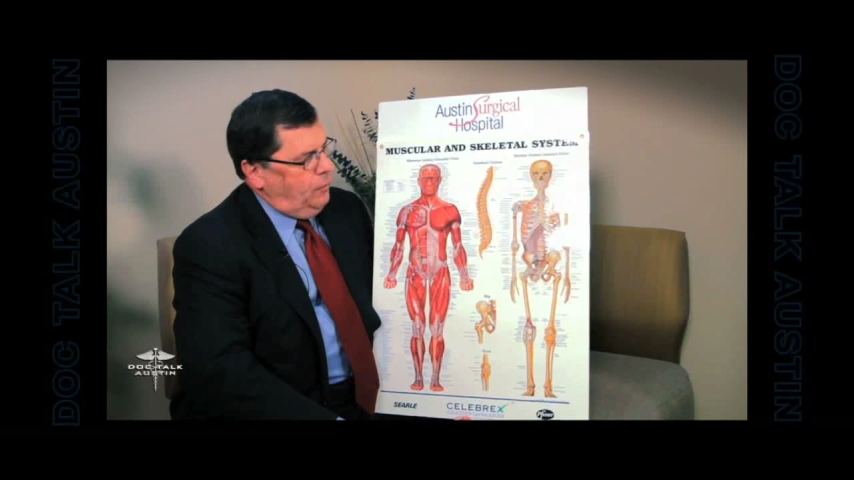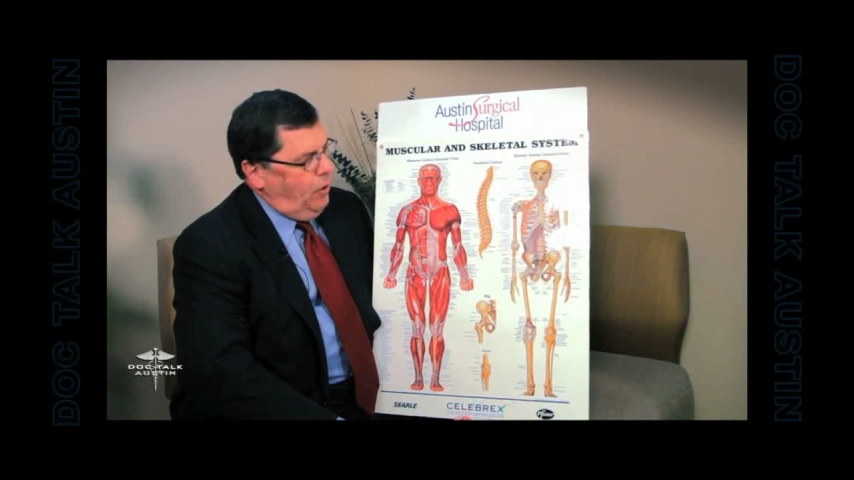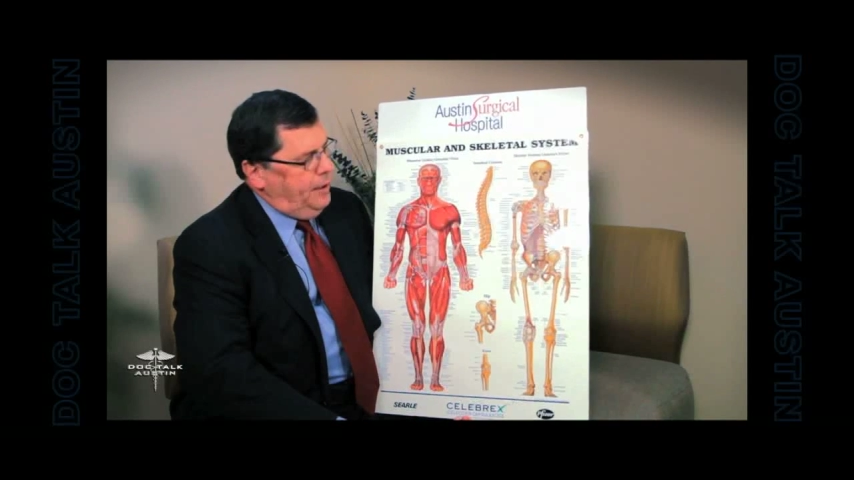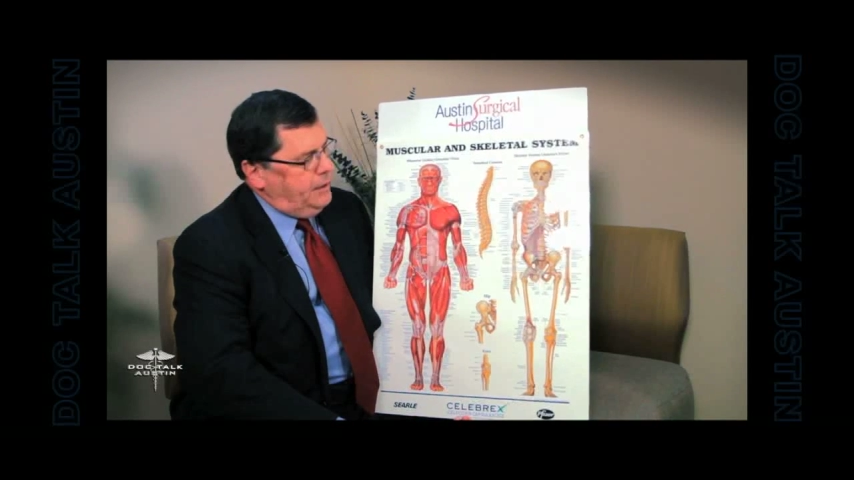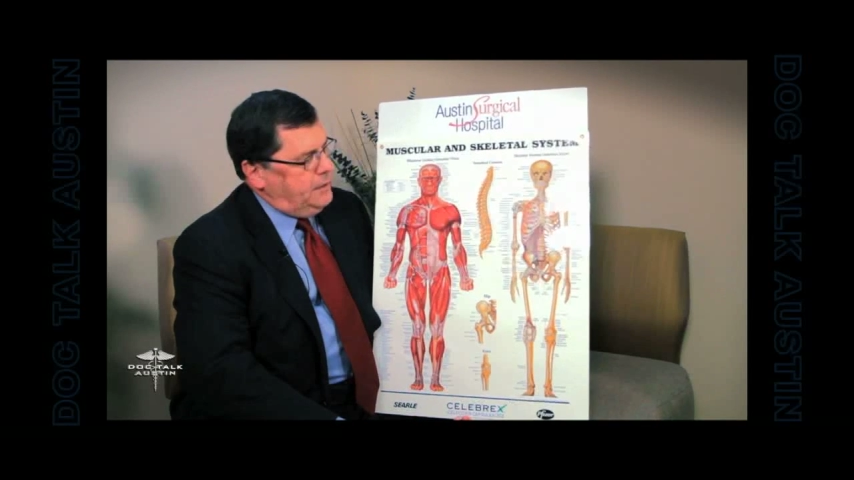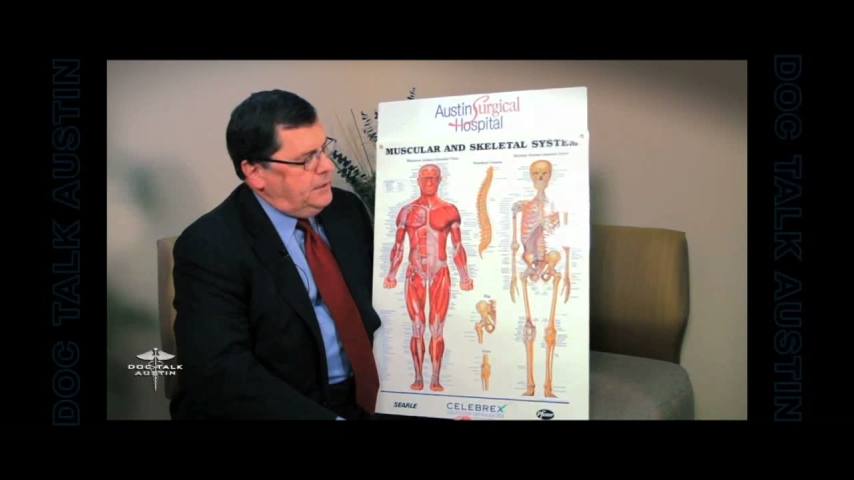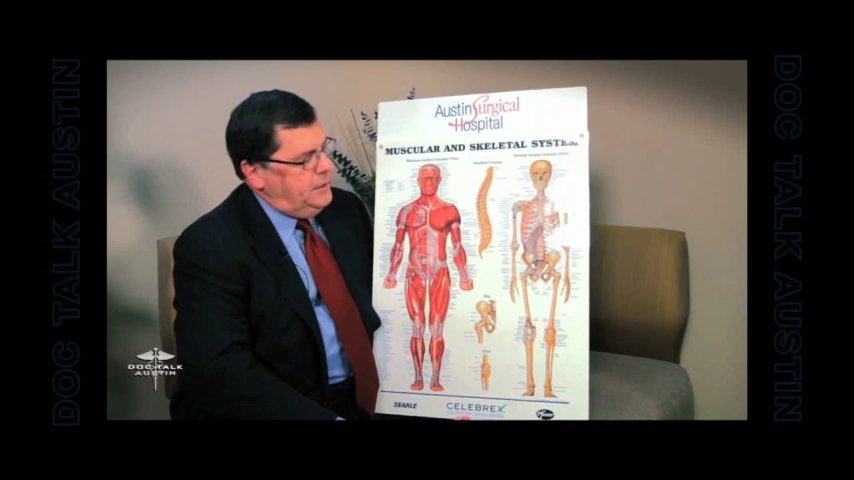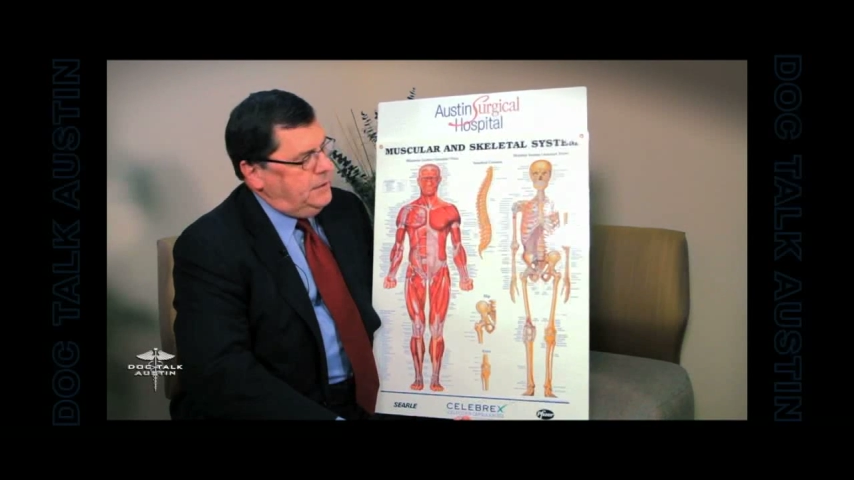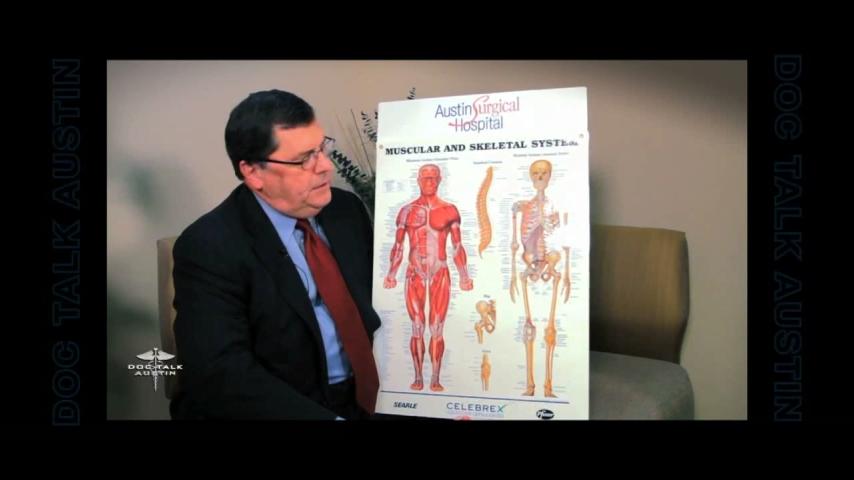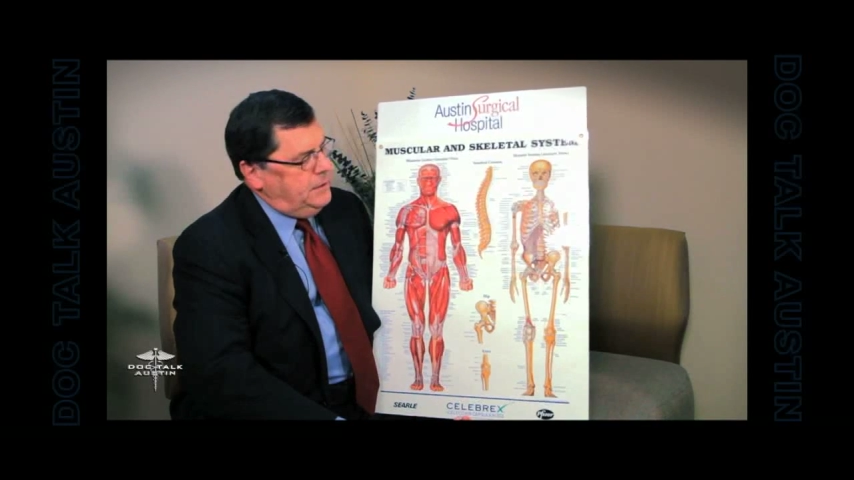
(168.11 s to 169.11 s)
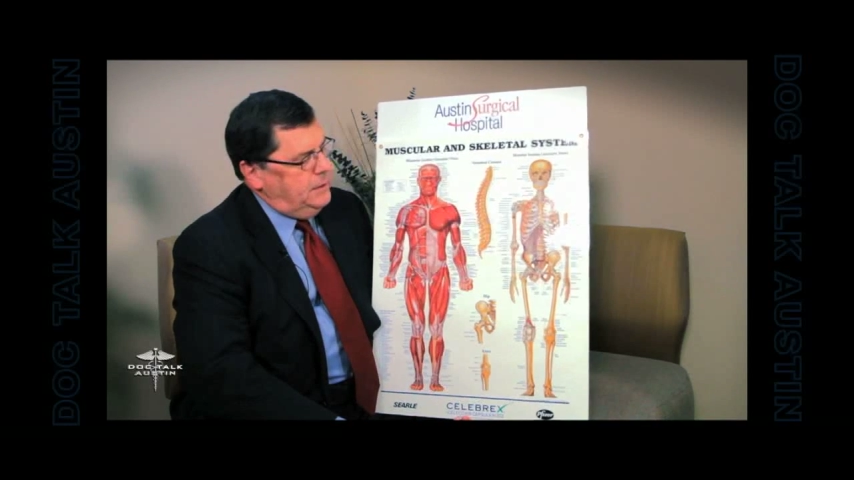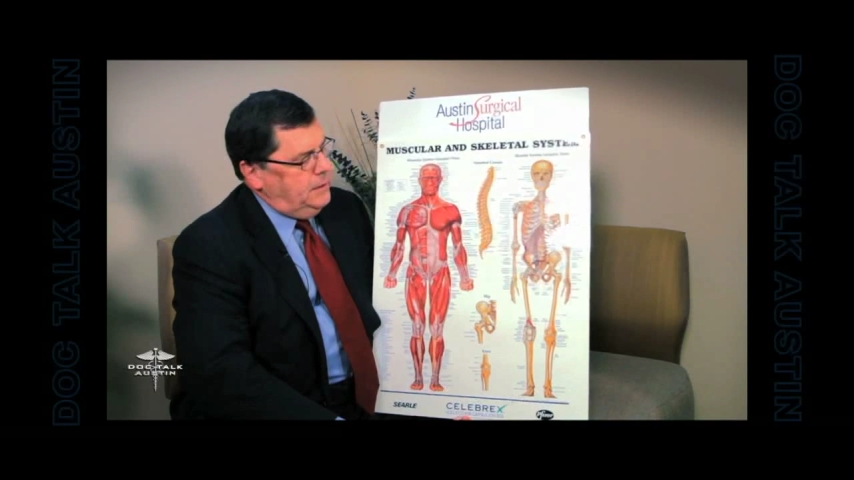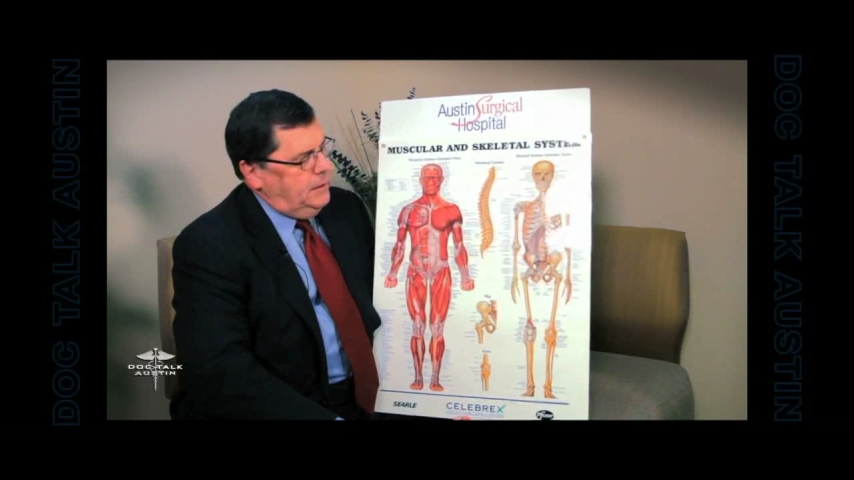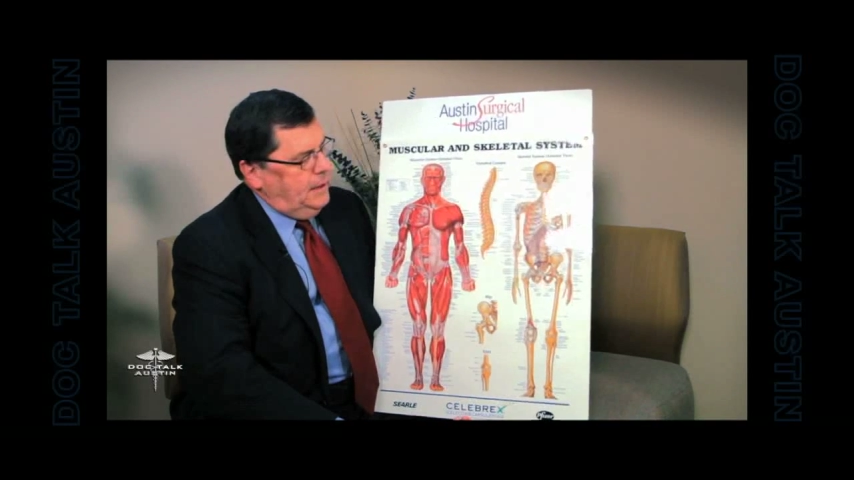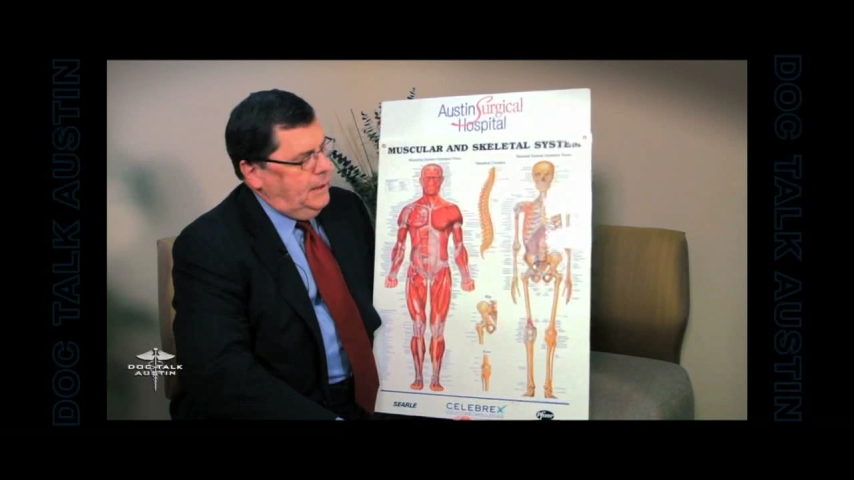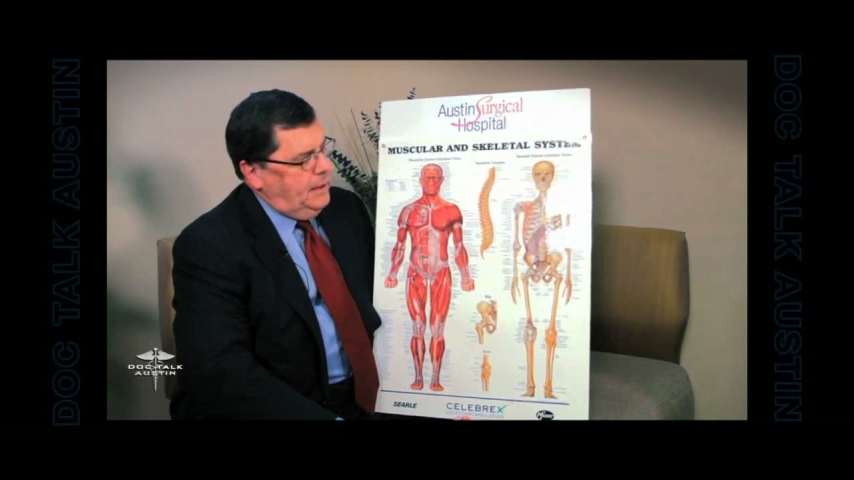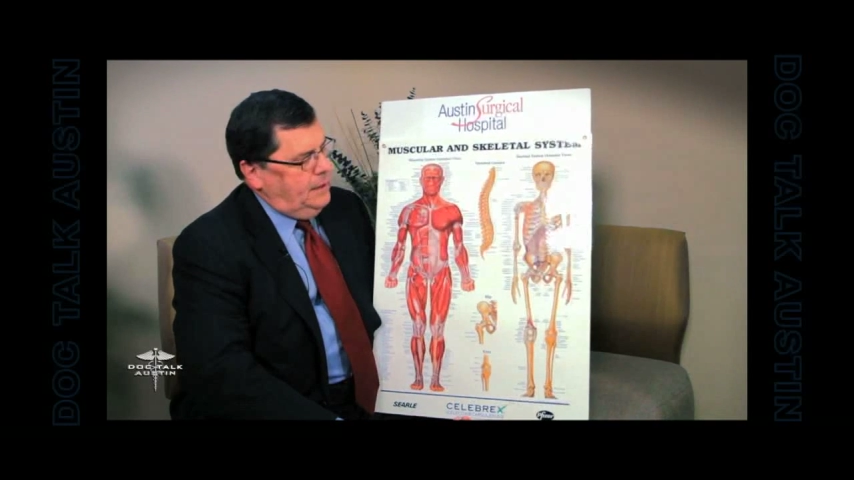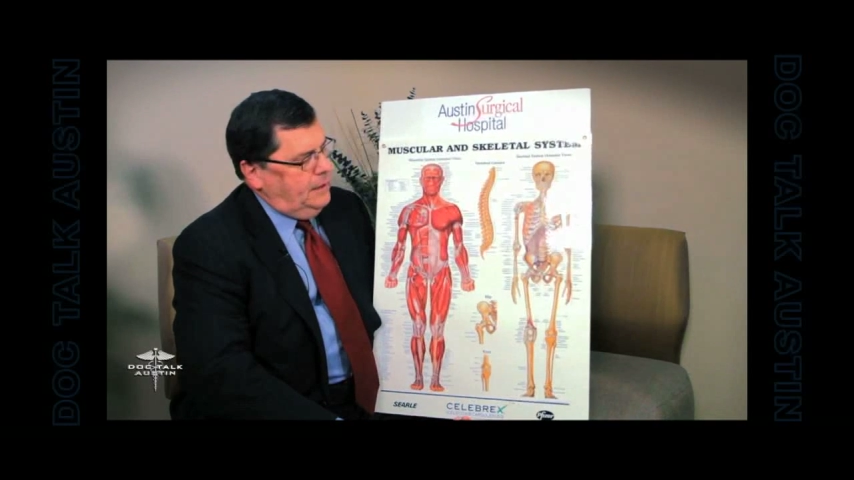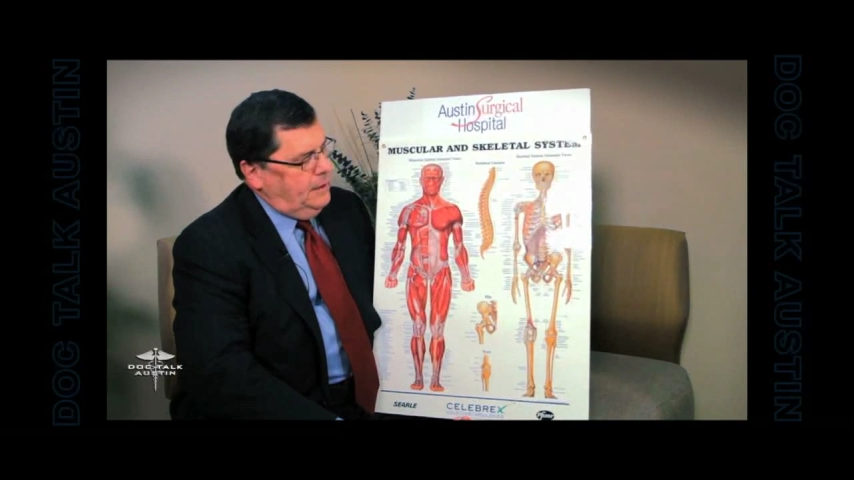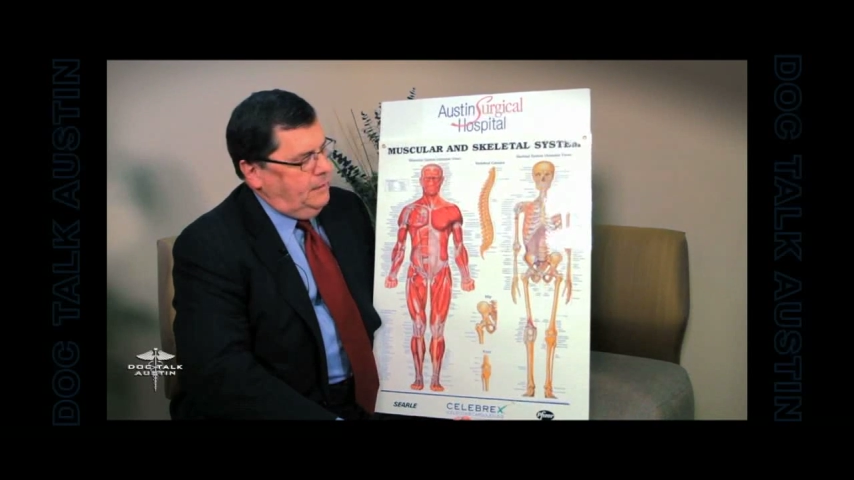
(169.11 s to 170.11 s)
chronic diseases,
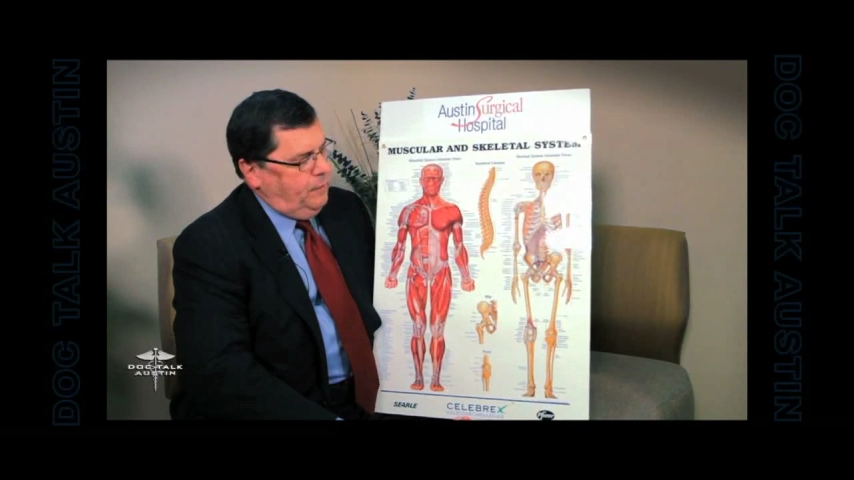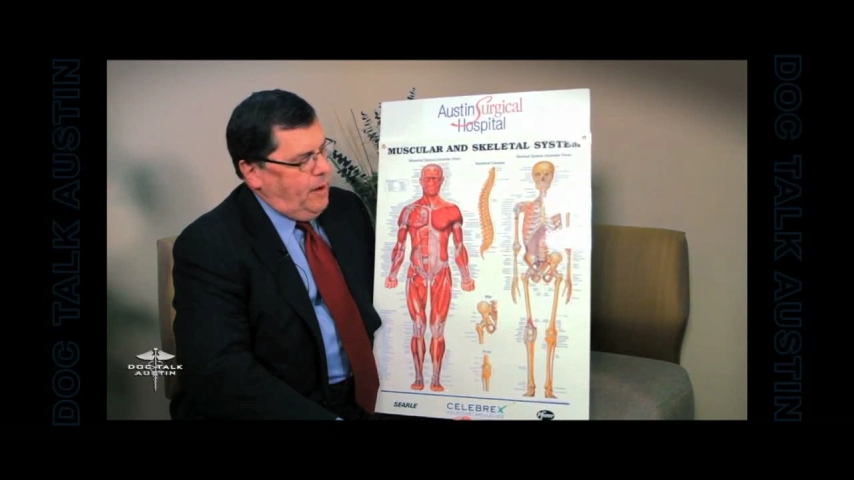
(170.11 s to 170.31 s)
and the